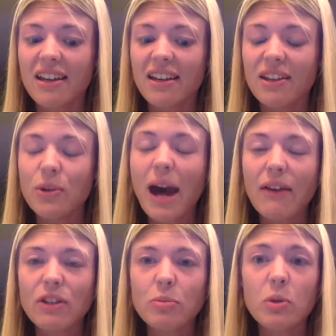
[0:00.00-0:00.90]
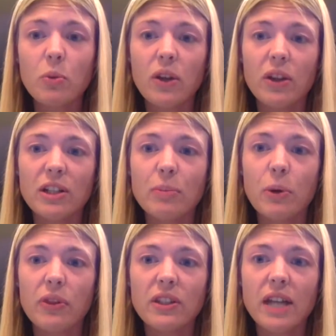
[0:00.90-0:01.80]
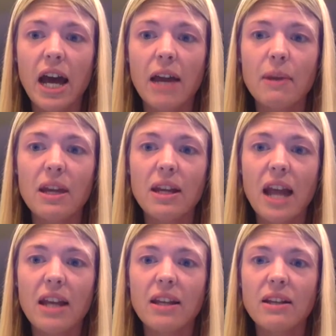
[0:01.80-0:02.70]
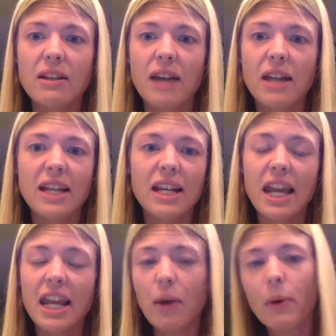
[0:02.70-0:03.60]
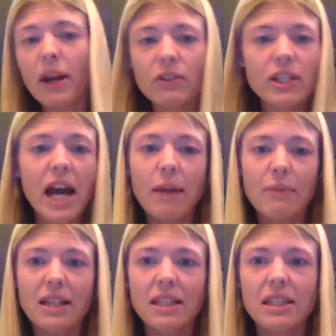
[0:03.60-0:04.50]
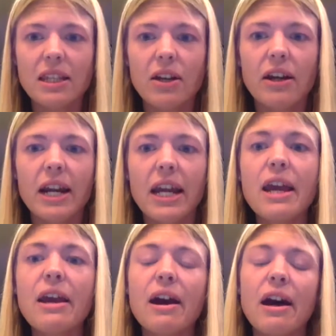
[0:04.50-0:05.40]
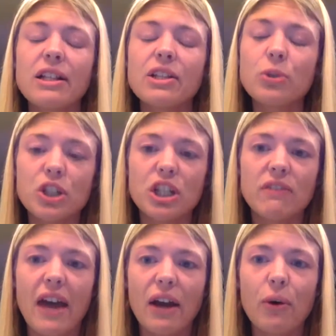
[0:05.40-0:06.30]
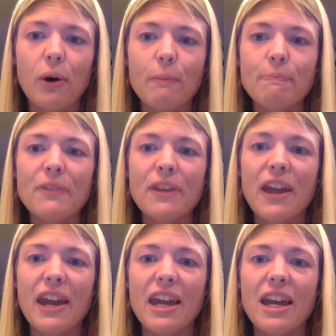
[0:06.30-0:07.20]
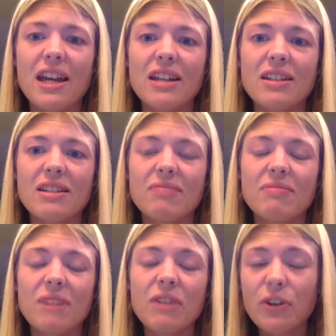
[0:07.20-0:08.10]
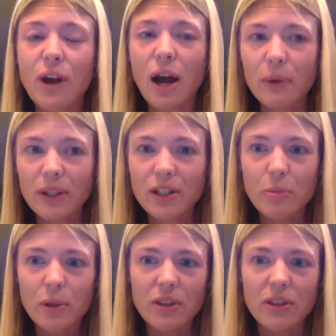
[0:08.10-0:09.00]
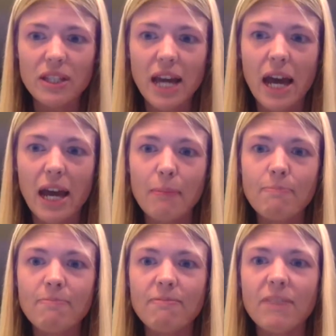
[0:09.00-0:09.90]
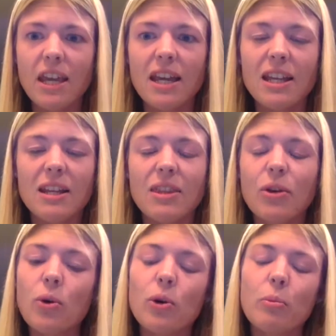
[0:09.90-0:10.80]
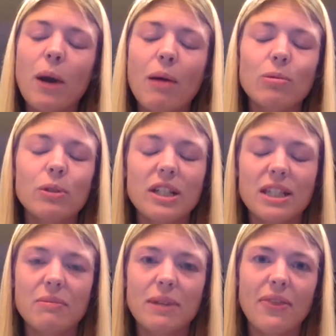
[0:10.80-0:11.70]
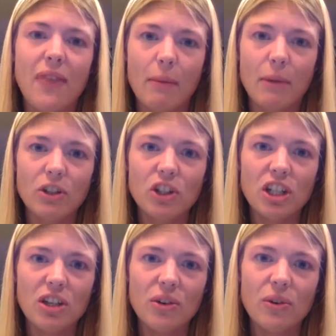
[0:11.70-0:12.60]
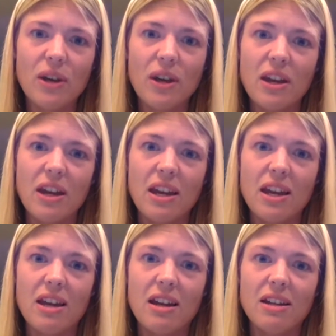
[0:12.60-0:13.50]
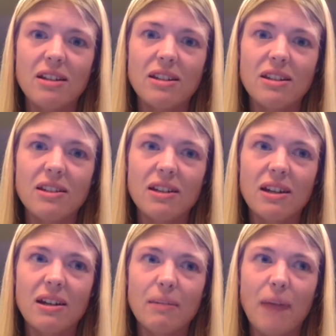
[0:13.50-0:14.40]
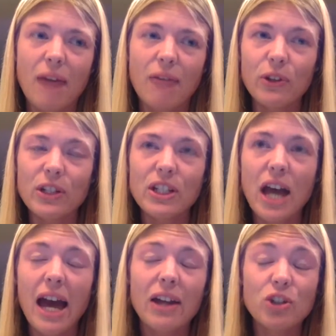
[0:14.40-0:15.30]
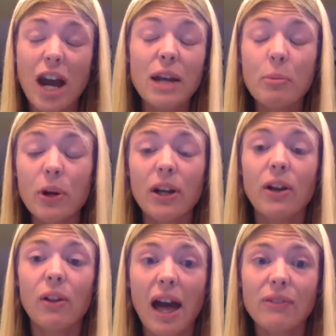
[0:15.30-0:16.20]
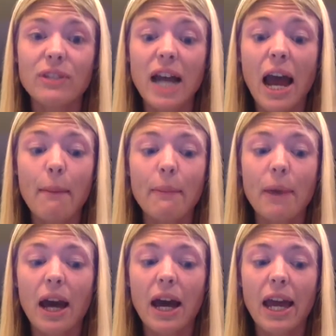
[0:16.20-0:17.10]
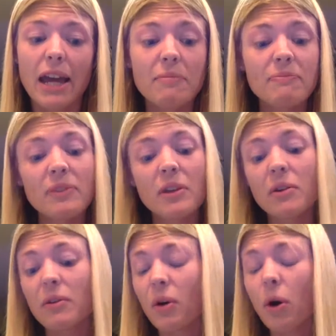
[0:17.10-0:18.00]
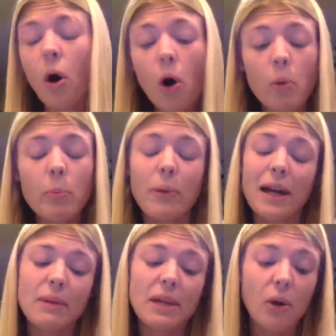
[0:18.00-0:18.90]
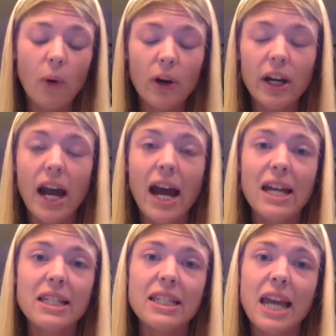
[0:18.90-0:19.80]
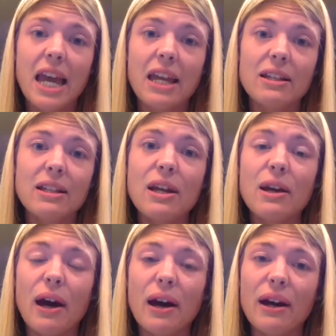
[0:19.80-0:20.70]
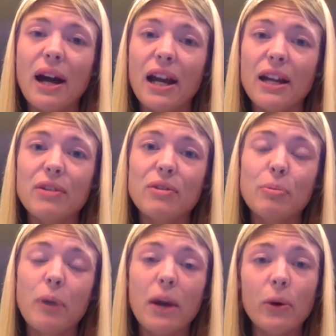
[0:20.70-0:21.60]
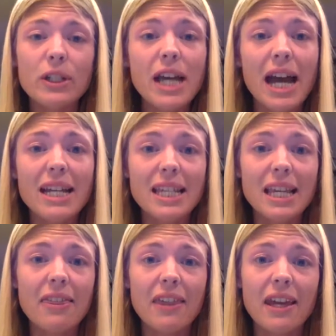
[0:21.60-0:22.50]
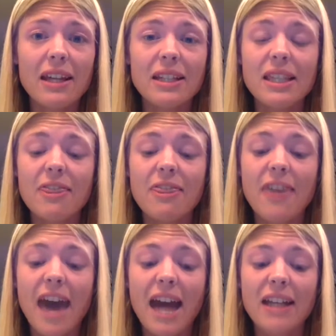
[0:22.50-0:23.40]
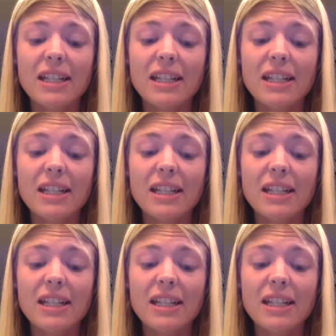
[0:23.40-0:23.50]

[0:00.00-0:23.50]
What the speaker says: you have to be willing to put the time in and dedicating whatever time necessary to achieve that goal. And if you're not willing to put in the time, then the goal probably doesn't mean that much to you. And I really try to put in a lot of time. I hope by being organized and kind of prioritizing things that